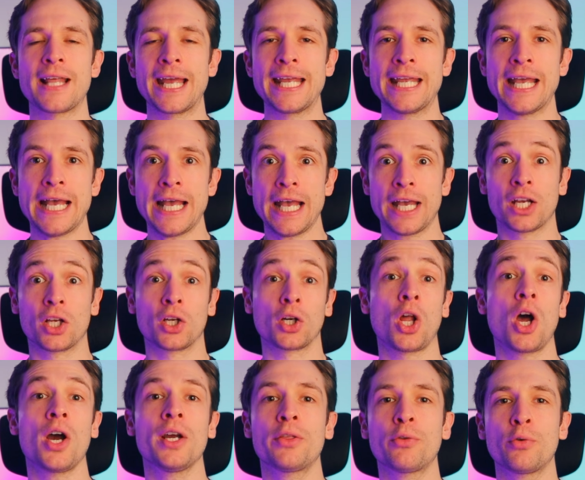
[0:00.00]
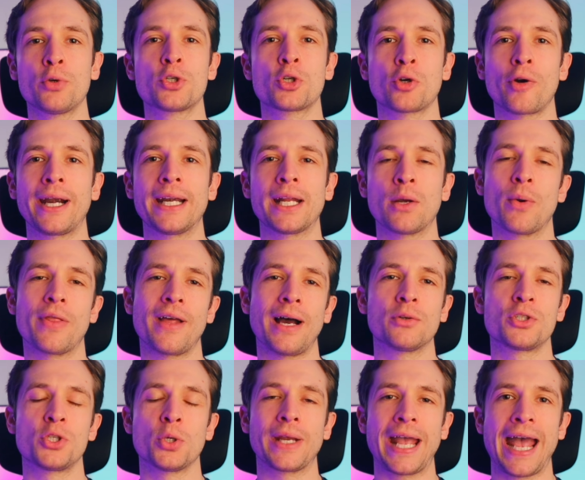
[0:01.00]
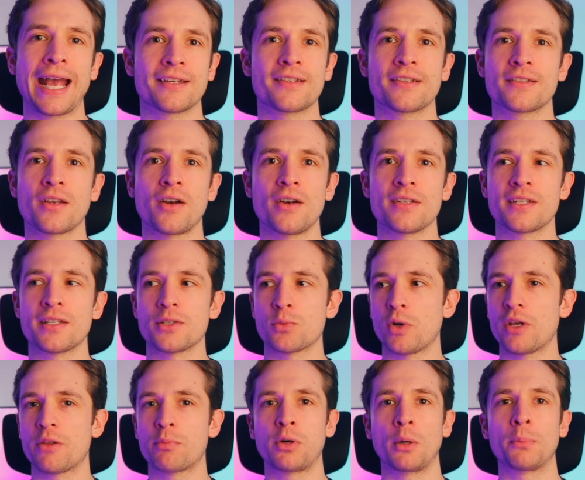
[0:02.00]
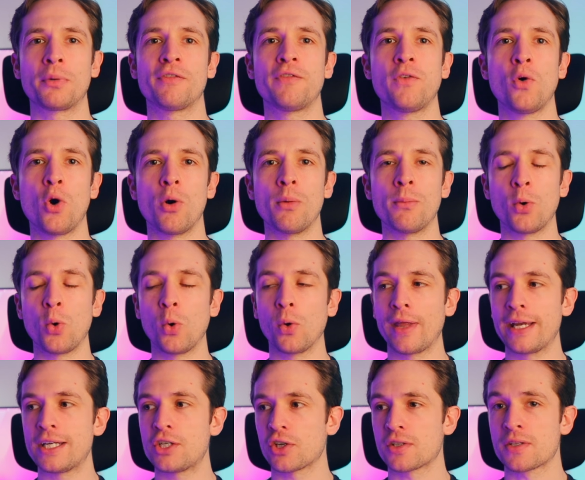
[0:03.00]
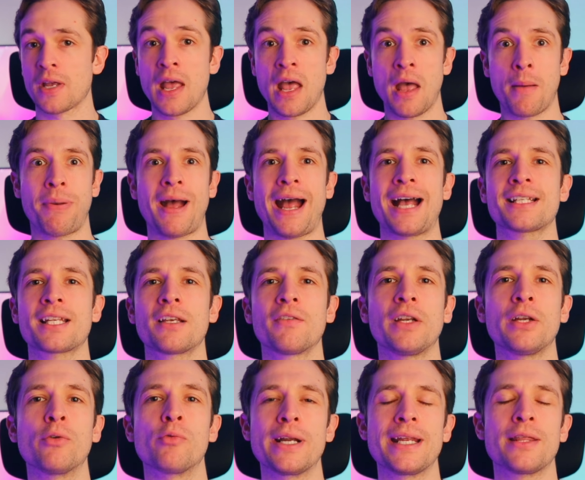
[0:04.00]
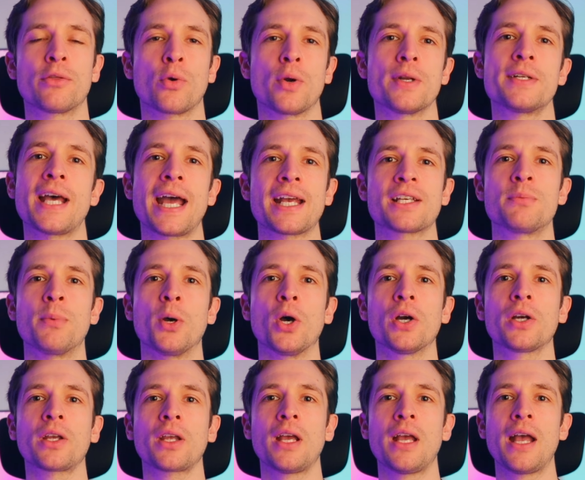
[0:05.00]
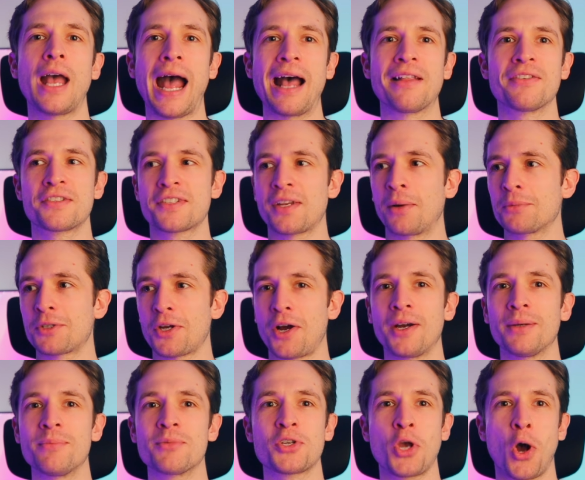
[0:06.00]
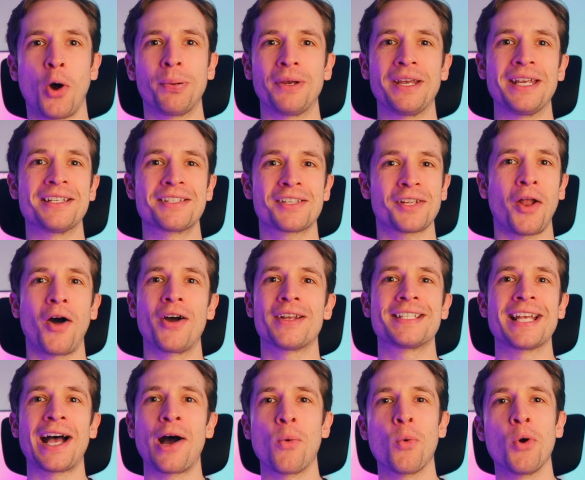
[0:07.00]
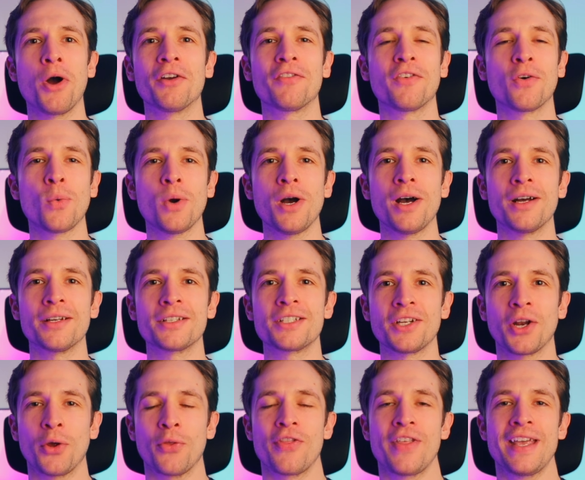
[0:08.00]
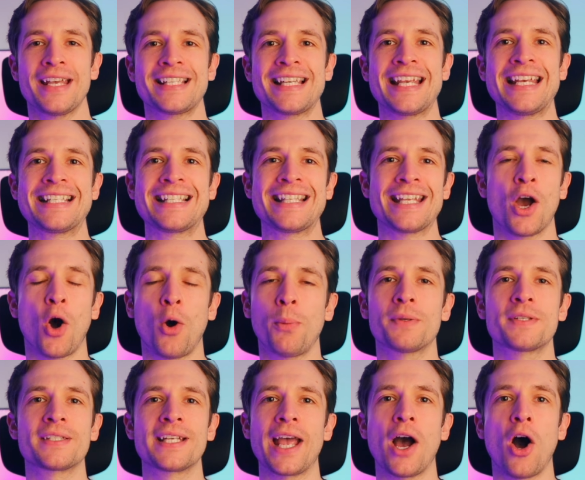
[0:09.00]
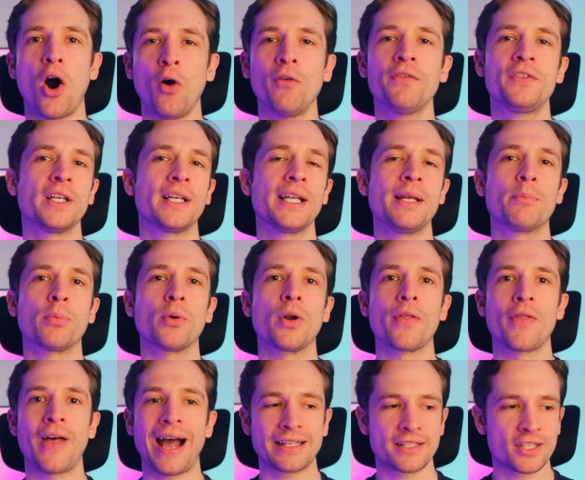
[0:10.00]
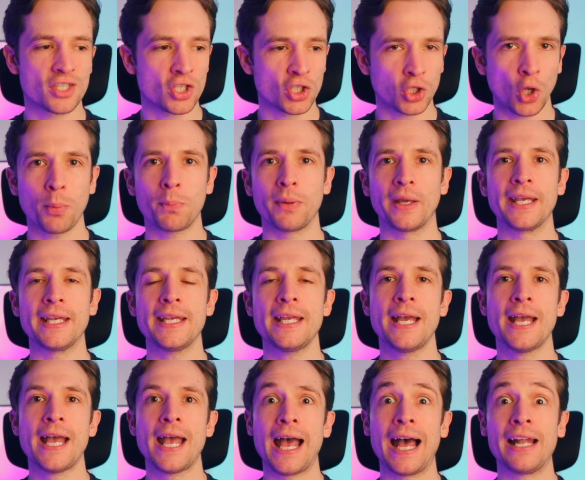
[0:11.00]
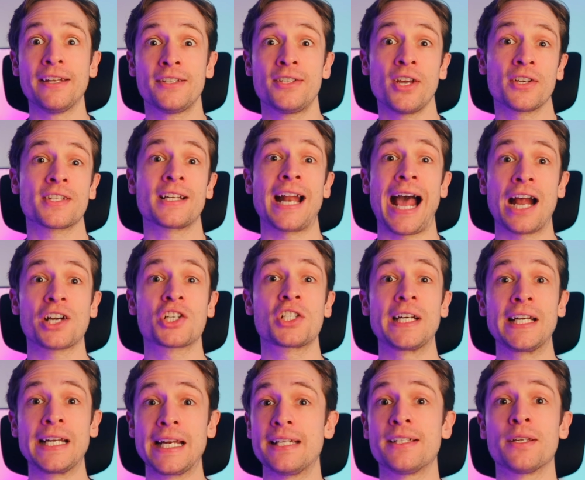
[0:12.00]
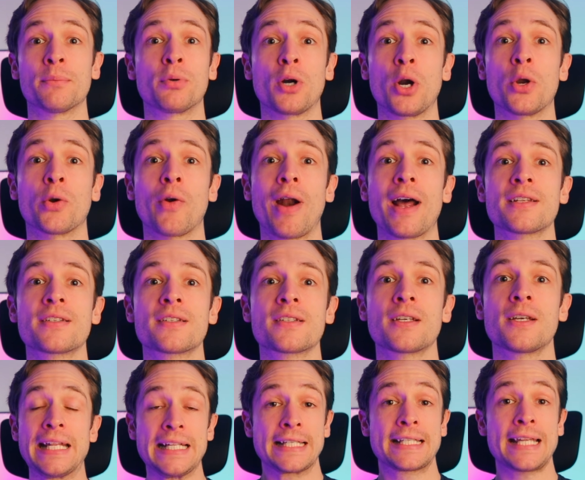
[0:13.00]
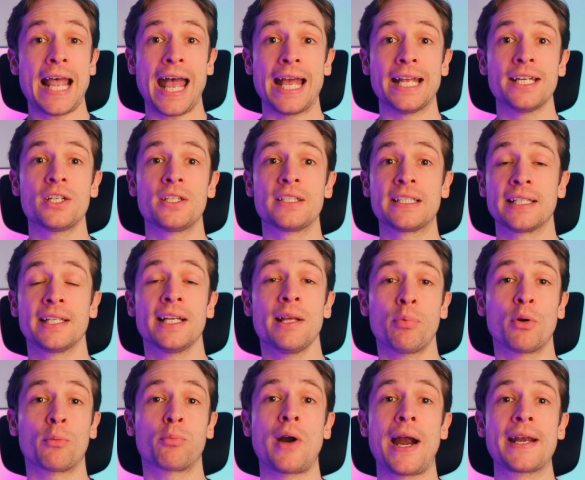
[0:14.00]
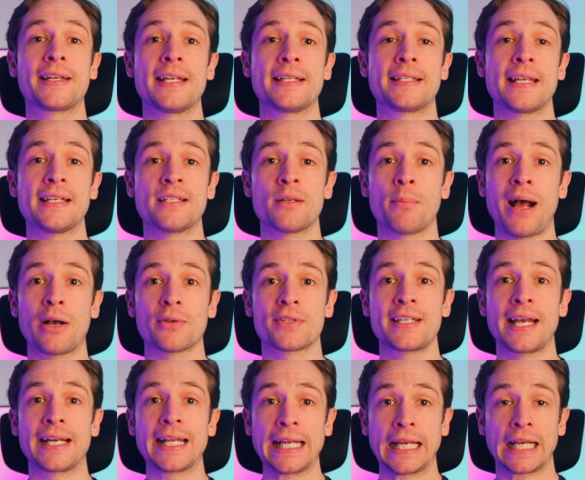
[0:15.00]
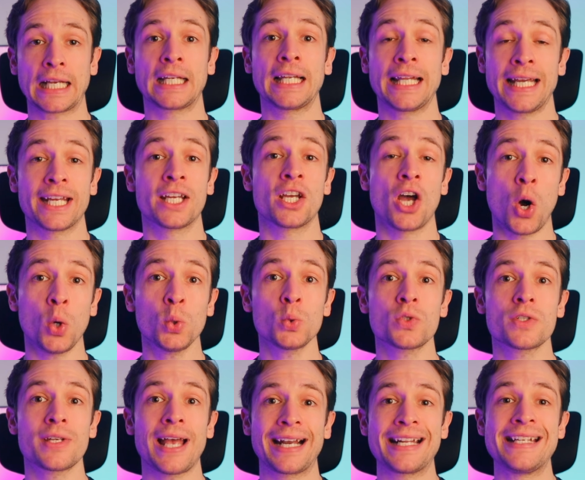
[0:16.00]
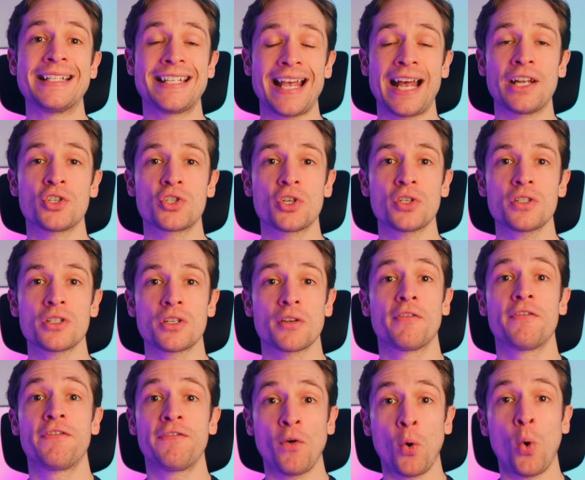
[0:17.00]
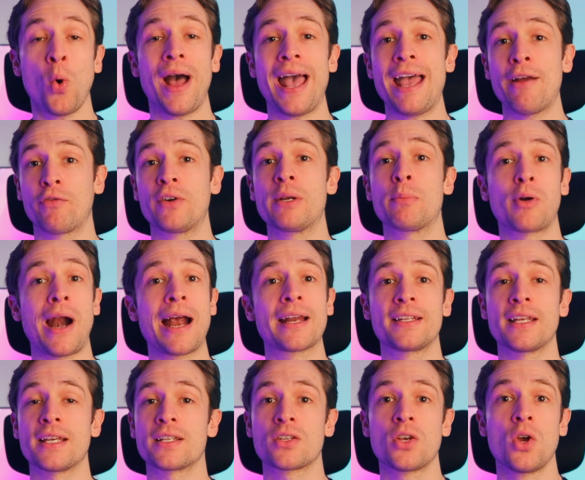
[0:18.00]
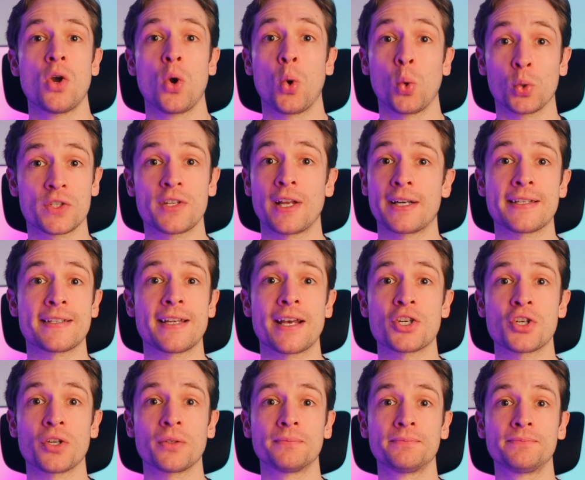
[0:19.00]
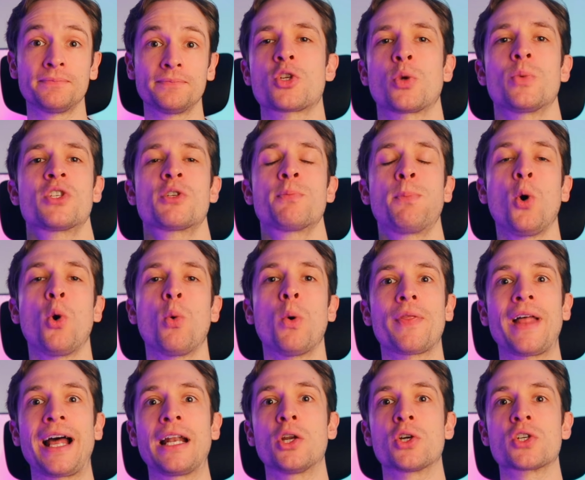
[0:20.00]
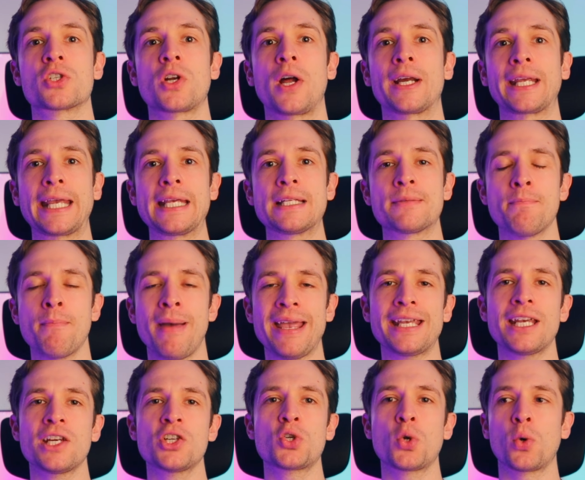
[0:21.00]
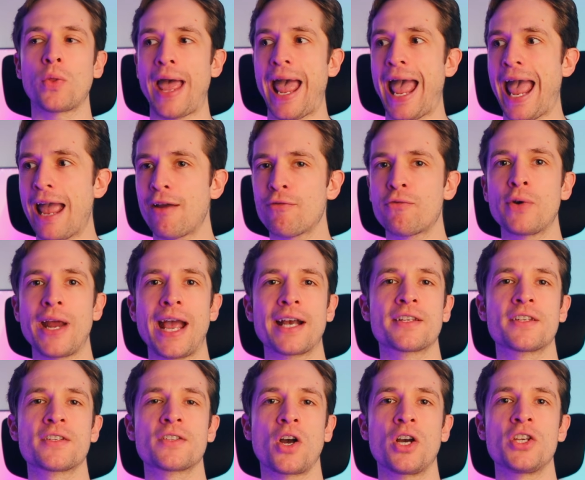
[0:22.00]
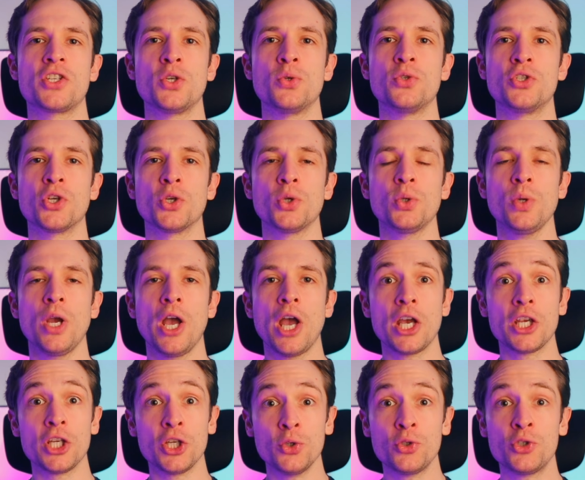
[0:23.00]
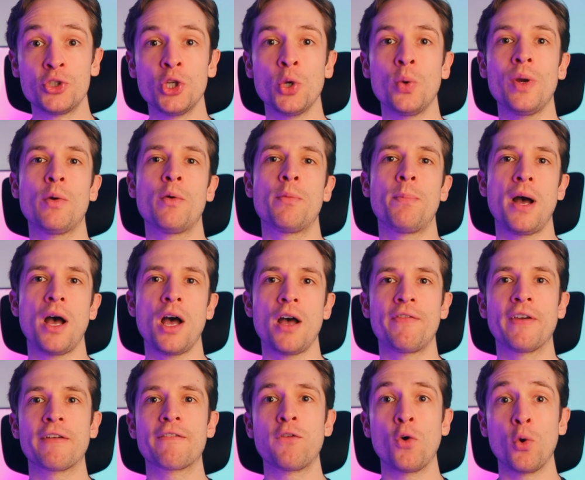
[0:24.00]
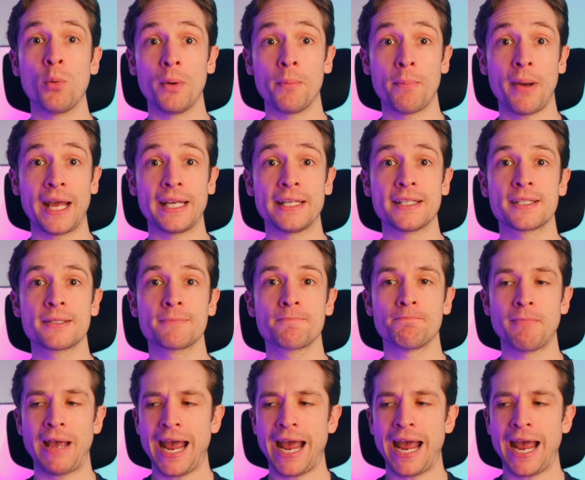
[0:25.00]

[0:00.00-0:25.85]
They glide through training without doing exercises with proper form, or they just passively read through a textbook and sometimes copy slides out word for word. You know, this is the opposite of deliberate. That's sloppy and doesn't actually lead to progress. Instead, deliberate practice is about setting clear goals and intentions for every practice or study session. So in sport, what that looks like is making sure that every exercise you do it with perfect form and pace.